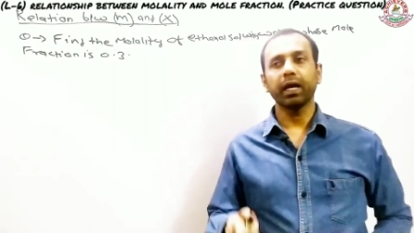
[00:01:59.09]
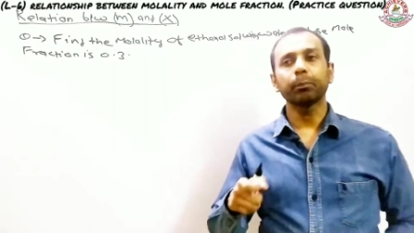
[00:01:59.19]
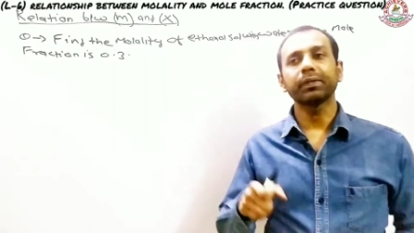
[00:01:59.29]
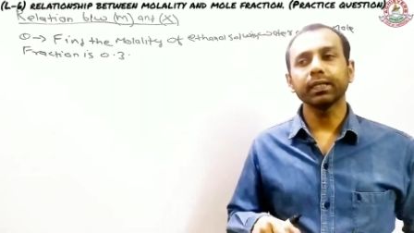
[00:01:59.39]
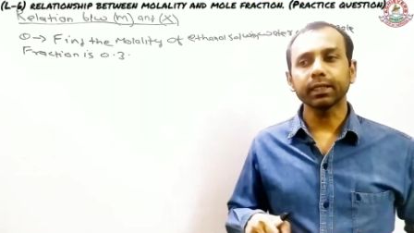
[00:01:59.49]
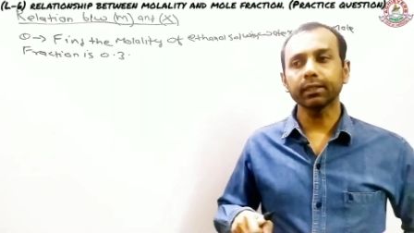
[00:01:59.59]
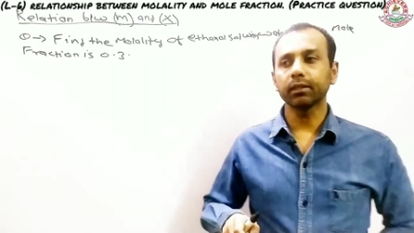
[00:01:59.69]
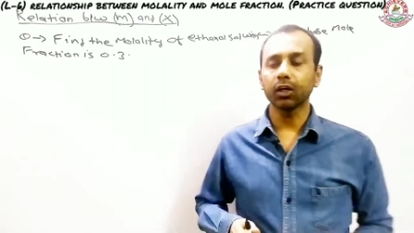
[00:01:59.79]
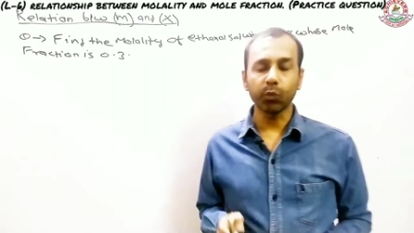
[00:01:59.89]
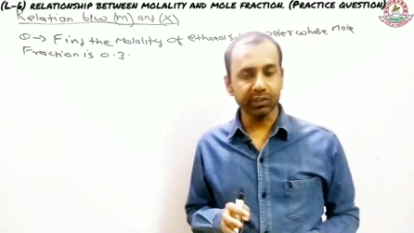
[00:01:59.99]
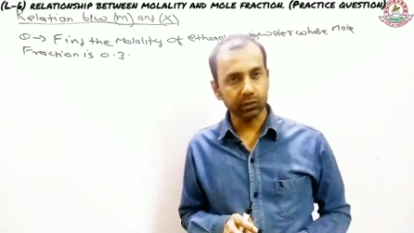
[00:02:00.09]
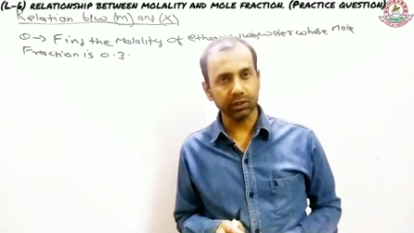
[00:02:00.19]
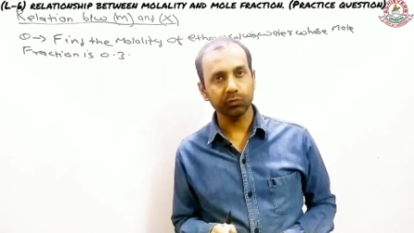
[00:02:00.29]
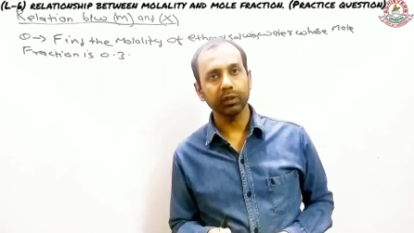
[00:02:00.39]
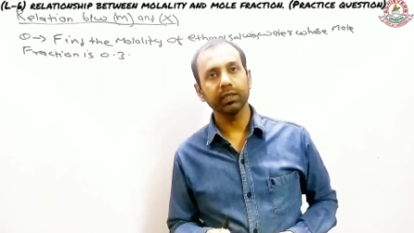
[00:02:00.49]
I've taken a
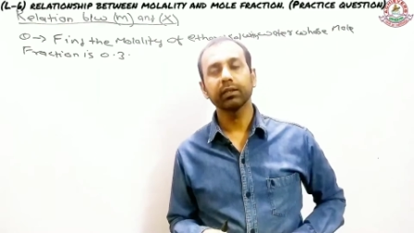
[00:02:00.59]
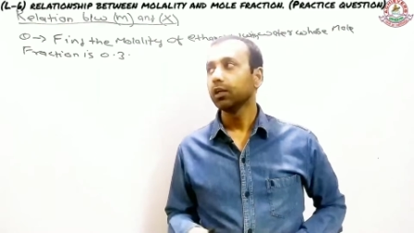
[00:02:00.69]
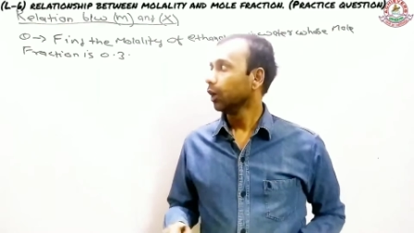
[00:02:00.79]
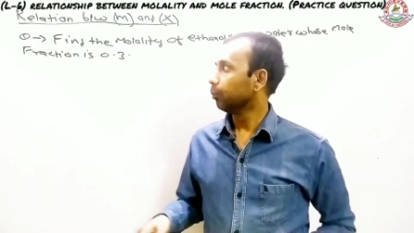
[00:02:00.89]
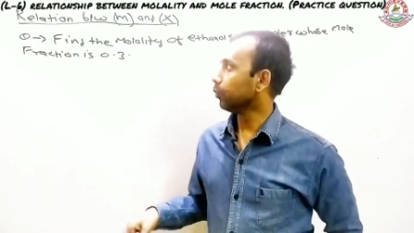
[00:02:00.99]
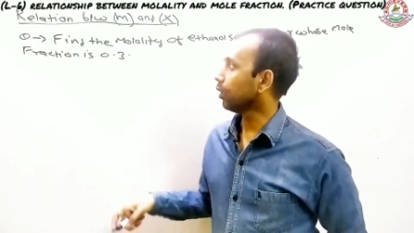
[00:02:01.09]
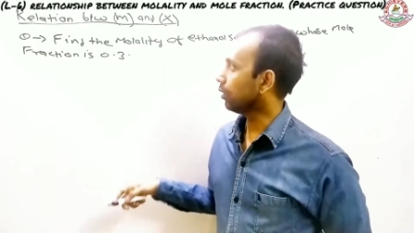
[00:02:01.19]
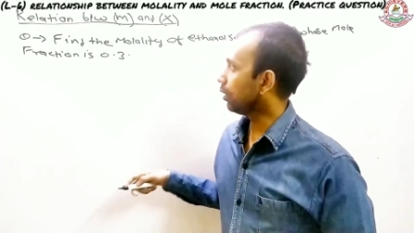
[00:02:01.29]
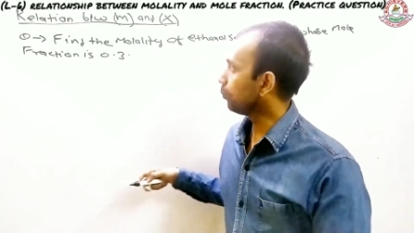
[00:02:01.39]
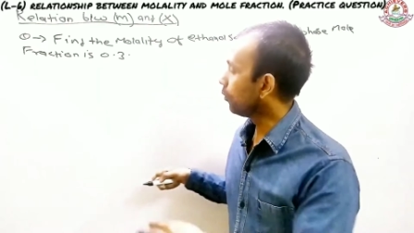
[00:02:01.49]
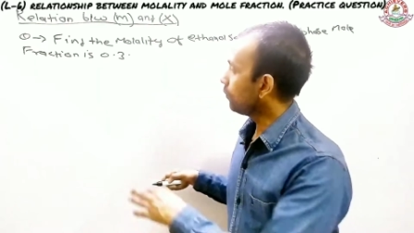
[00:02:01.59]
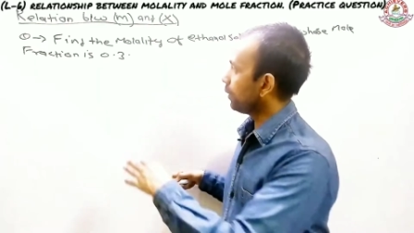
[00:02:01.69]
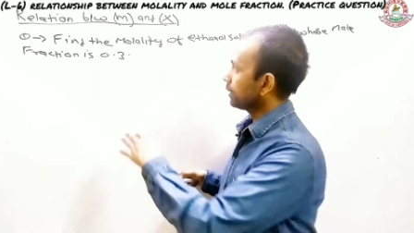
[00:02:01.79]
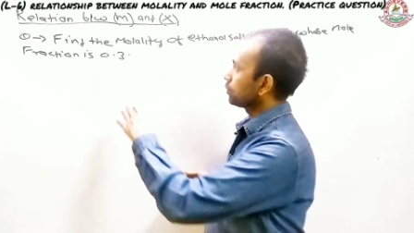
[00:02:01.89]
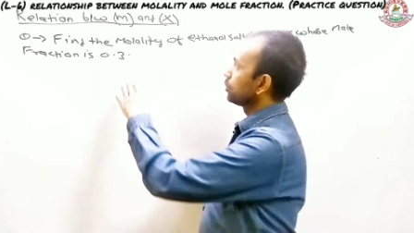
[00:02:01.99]
question where mole
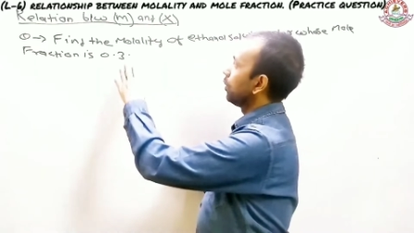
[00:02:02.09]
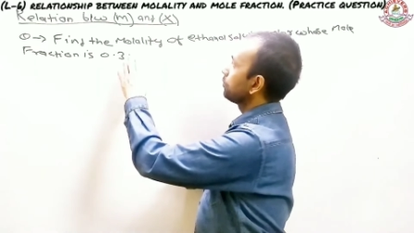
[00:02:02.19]
fraction